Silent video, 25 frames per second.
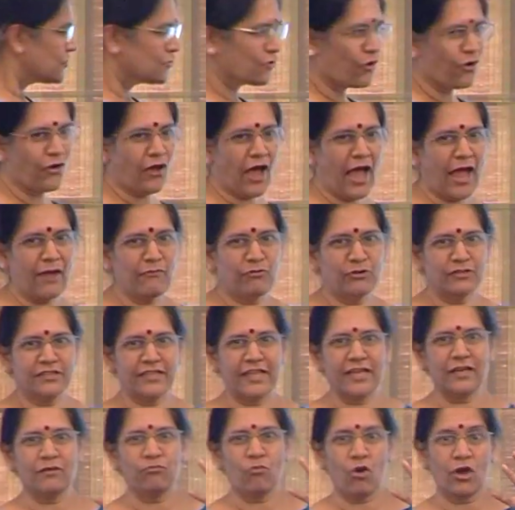So I would
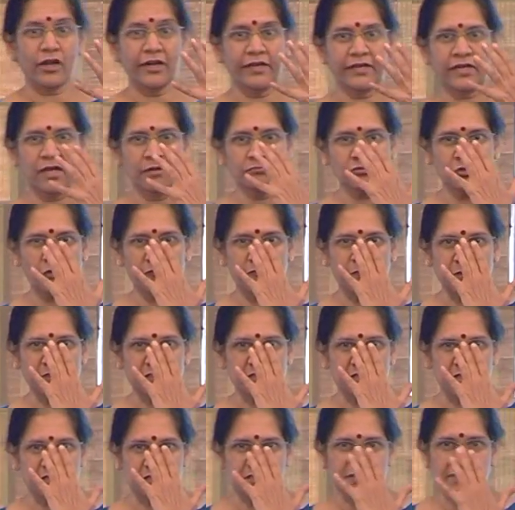think more in terms of
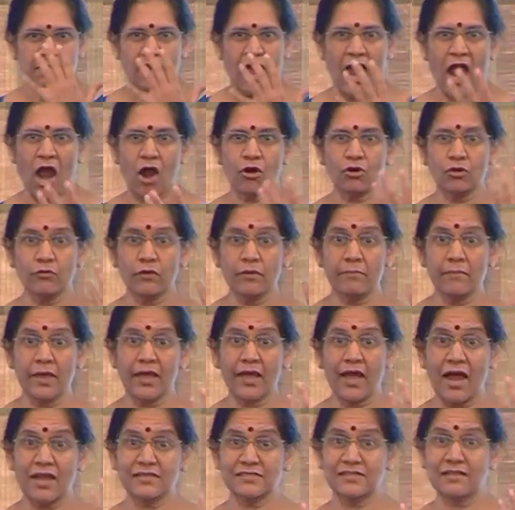business. How do we
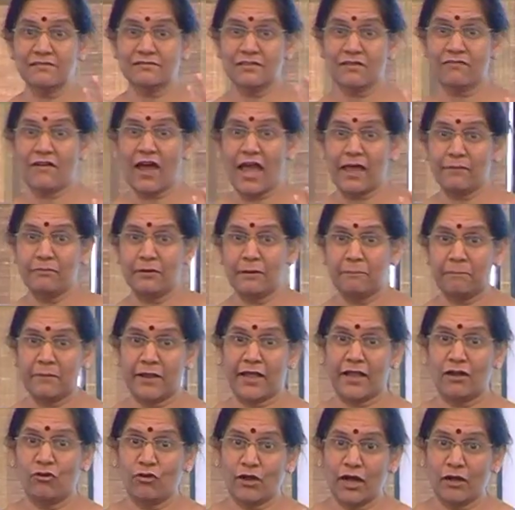make ourselves a viable
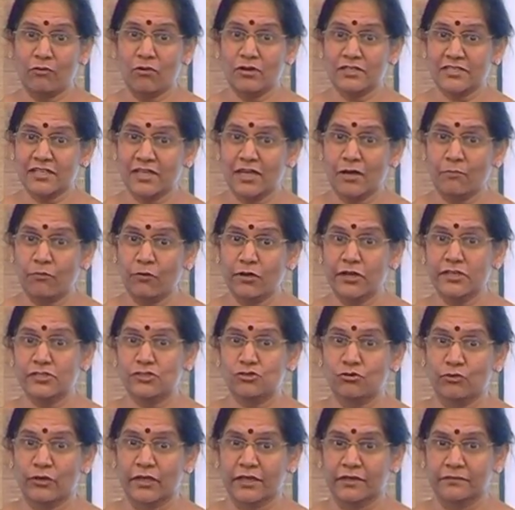player? Look at what Singapore is
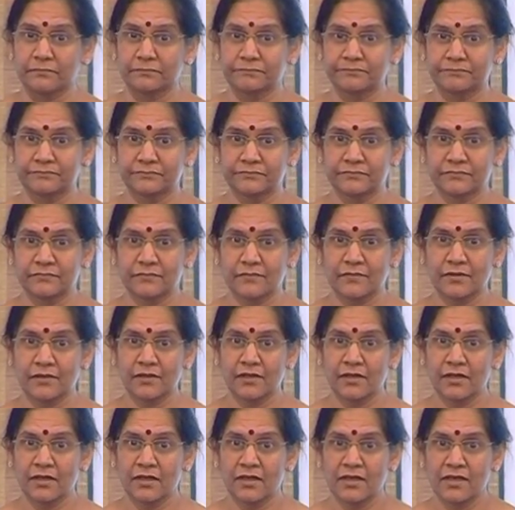doing.
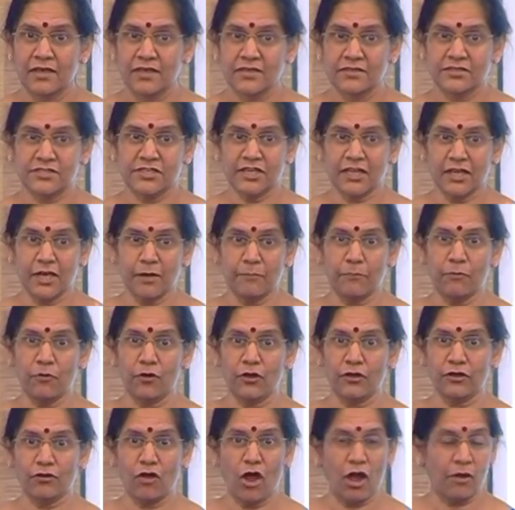
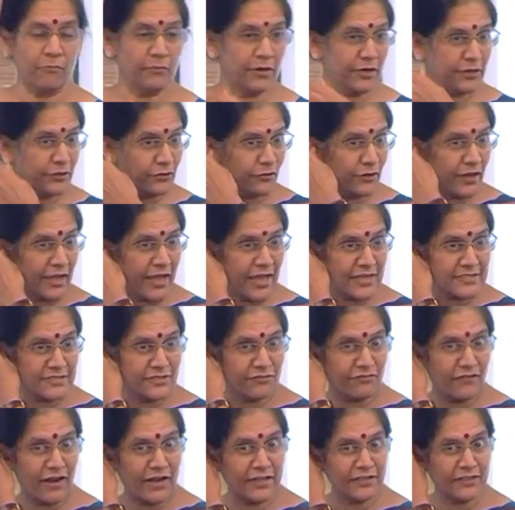Singapore government today has
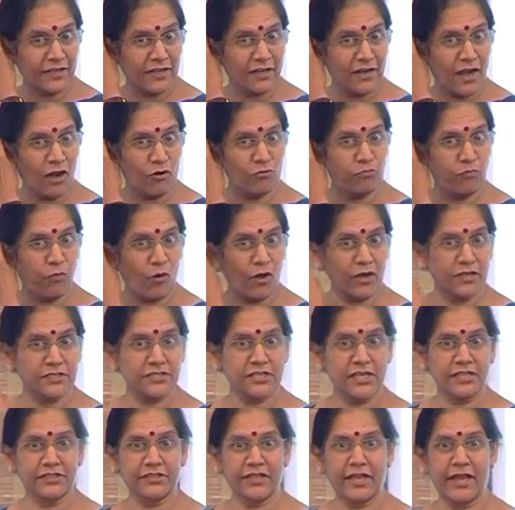defined a cloud
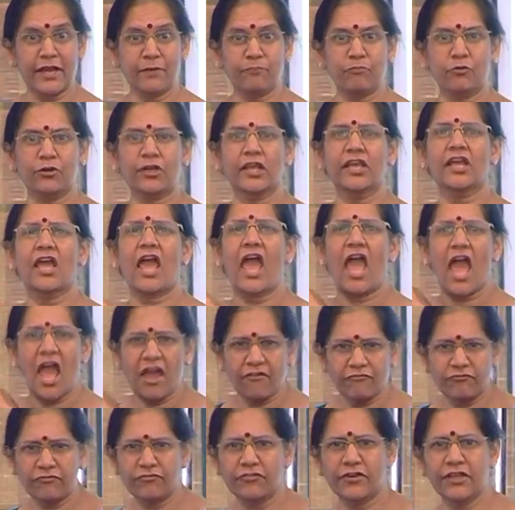policy and they are putting
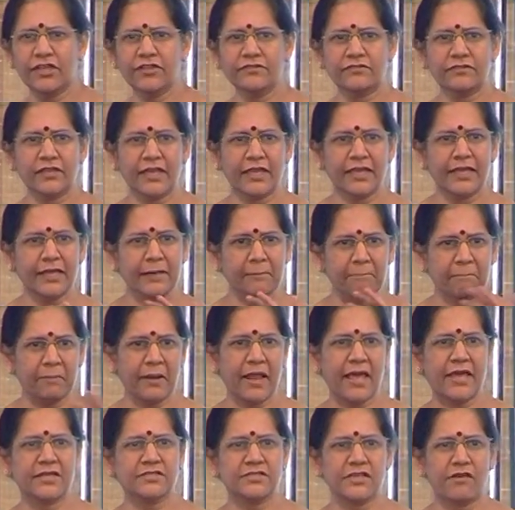everything in
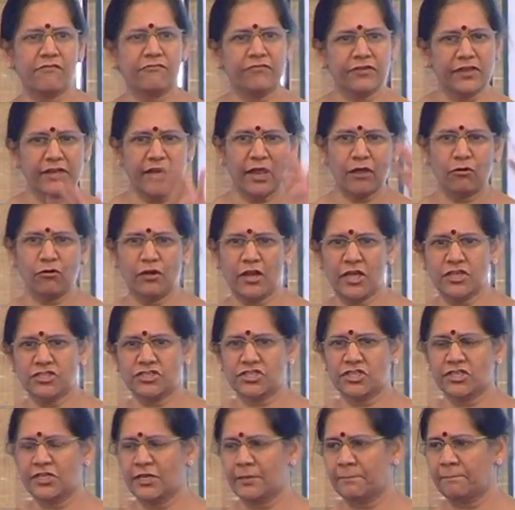place, every
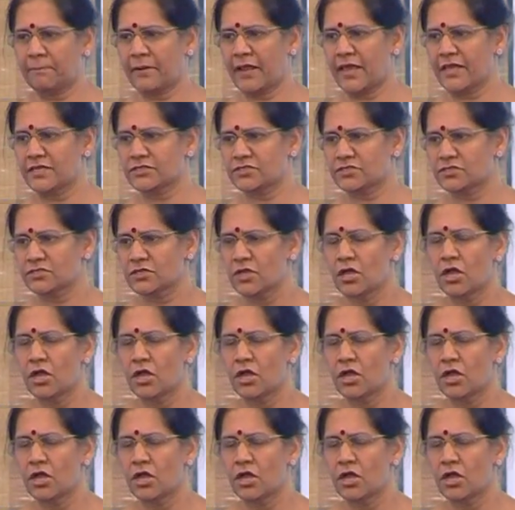regulation in place